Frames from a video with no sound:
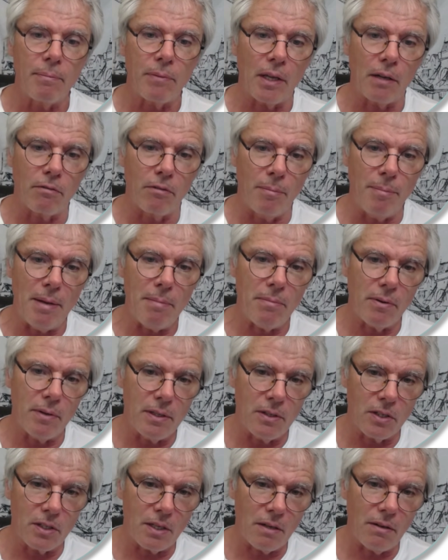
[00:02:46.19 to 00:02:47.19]
And remember,
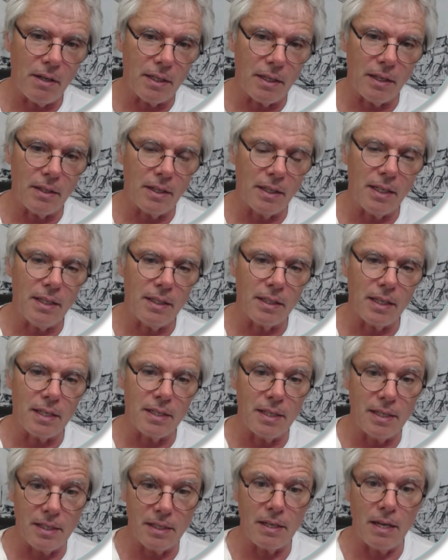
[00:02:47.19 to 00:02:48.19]
inside underneath
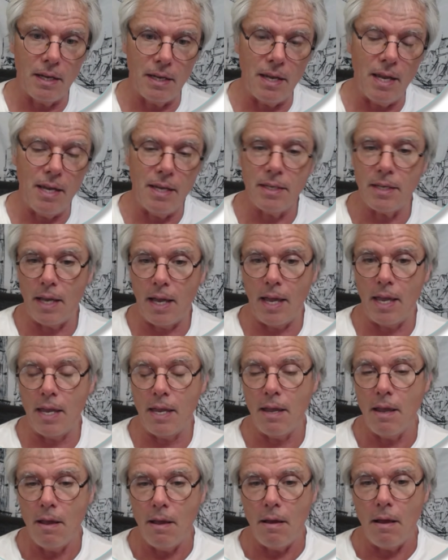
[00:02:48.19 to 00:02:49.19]
this is
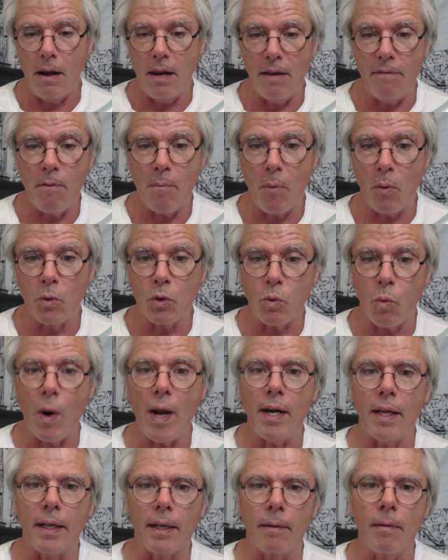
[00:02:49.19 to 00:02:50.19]
a livable
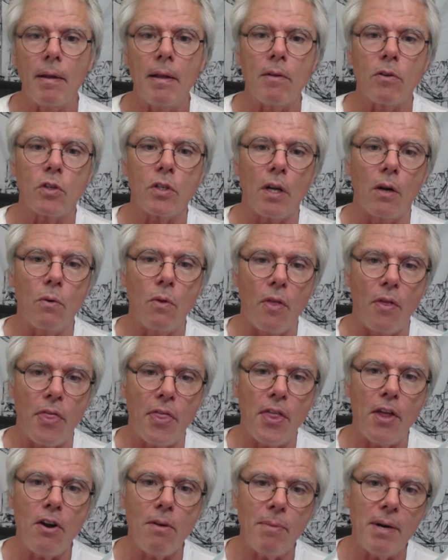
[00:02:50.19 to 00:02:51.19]
dwelling. So the
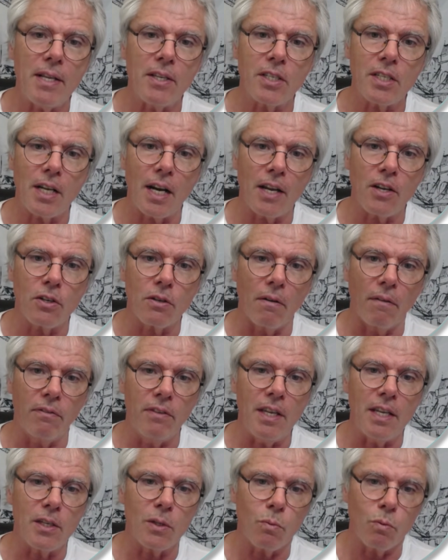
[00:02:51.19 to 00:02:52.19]
thermal insulation of
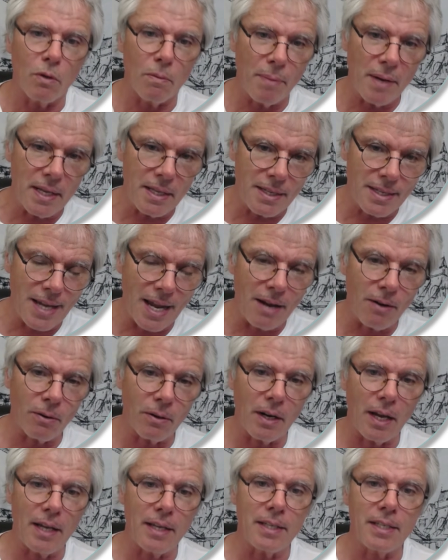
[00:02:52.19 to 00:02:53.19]
this would be
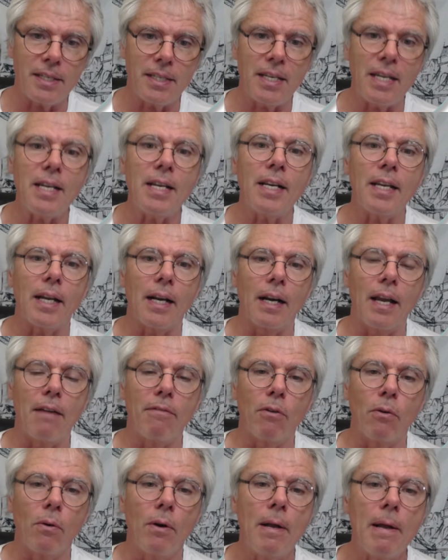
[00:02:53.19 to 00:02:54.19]
down at ceiling
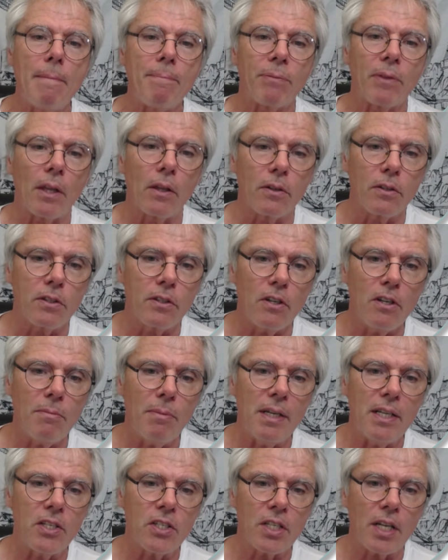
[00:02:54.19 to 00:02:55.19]
level. The
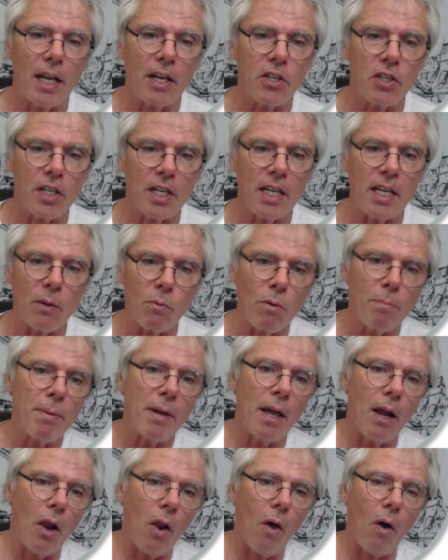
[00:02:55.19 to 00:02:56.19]
thermal insulation here would
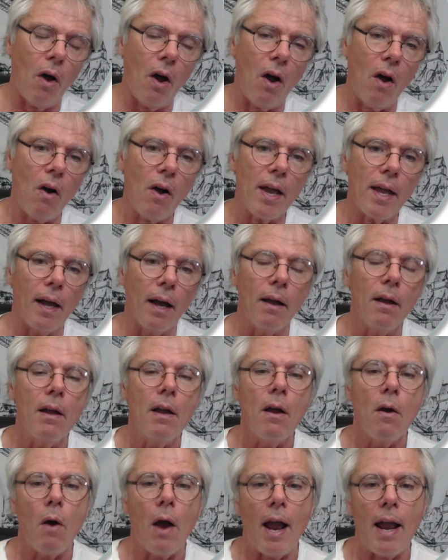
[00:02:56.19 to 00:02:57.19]
be a lot higher.
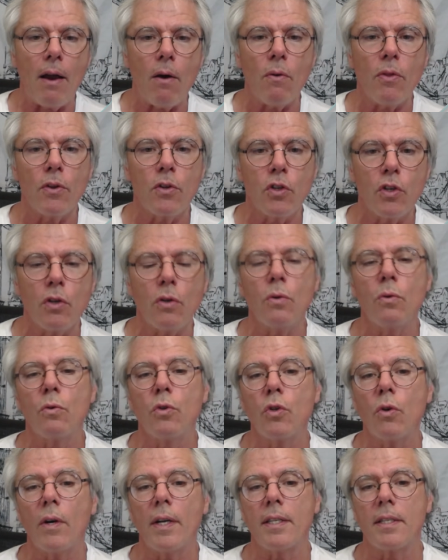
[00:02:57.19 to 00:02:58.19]
How the two
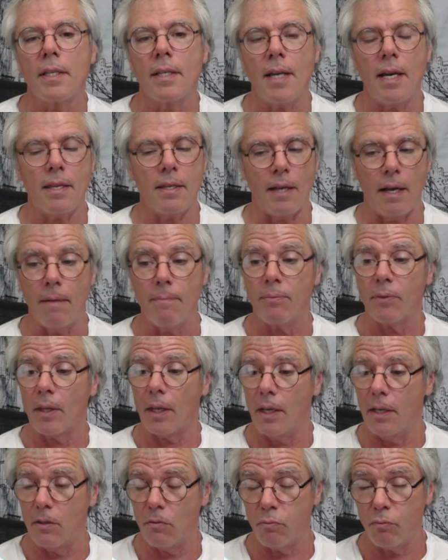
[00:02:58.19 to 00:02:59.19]
join together
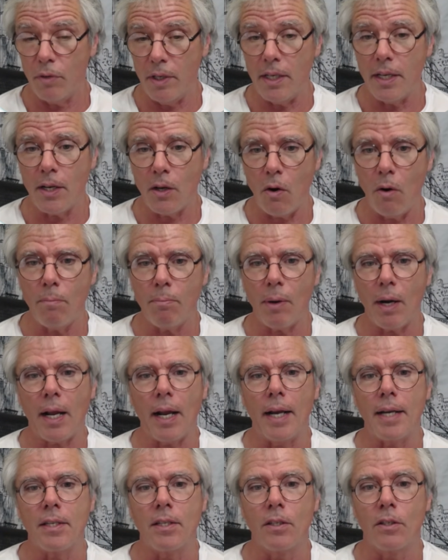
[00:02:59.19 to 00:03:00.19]
is really
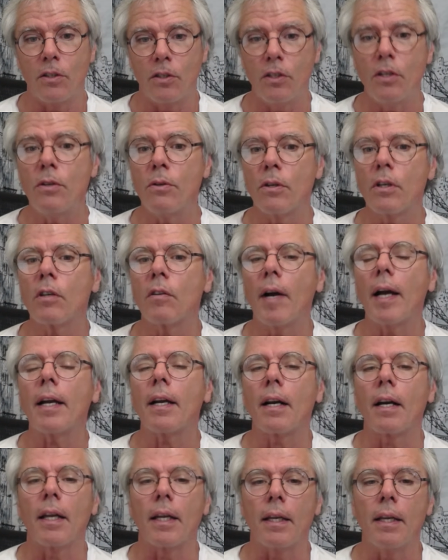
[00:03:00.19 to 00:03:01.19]
complicated to do
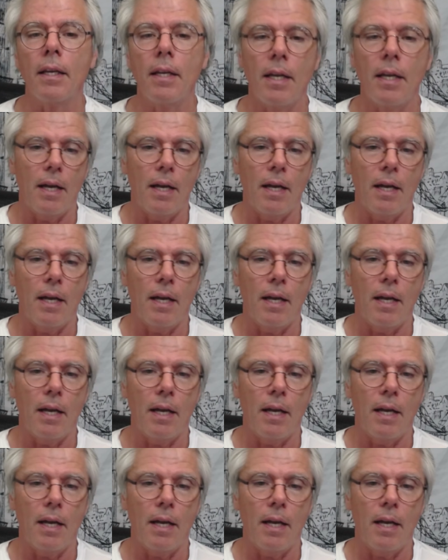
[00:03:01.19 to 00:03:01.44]
correctly.